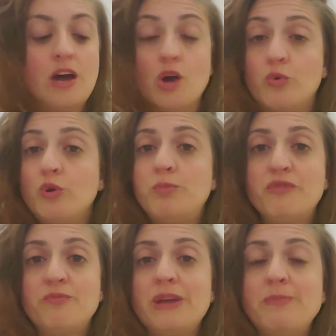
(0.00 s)
a group
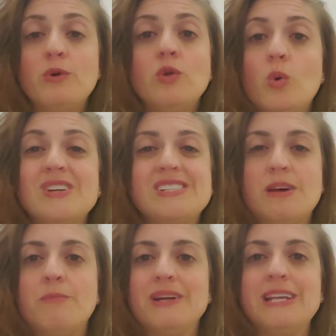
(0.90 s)
of people or
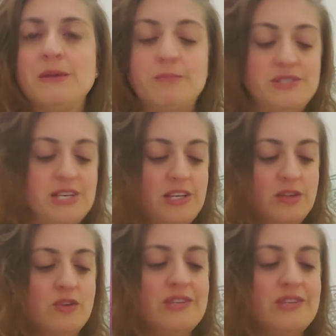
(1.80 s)
somebody in particular.